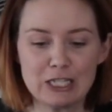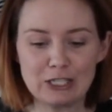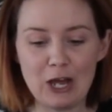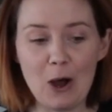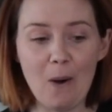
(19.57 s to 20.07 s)

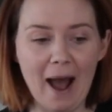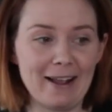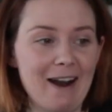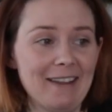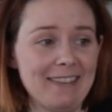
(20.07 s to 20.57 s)
So I
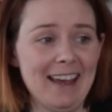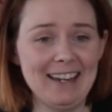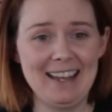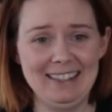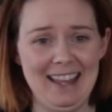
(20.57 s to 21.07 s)
got
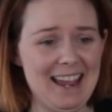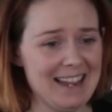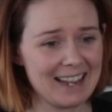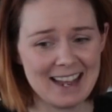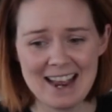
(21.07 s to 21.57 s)
that at
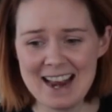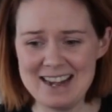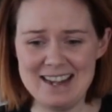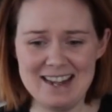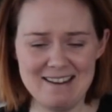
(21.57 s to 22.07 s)
like
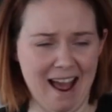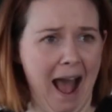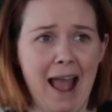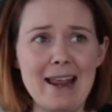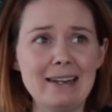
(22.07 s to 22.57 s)

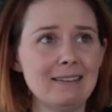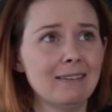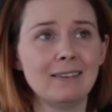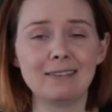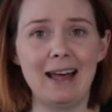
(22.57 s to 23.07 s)
9
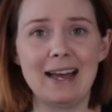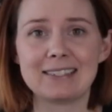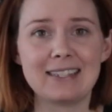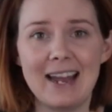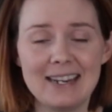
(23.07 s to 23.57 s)

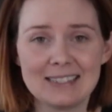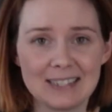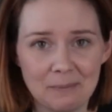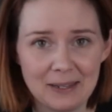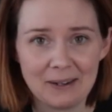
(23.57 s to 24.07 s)
last night,
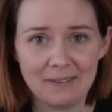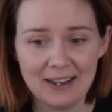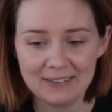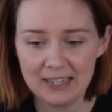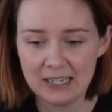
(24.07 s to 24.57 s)
something
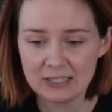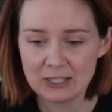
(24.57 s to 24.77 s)
around there.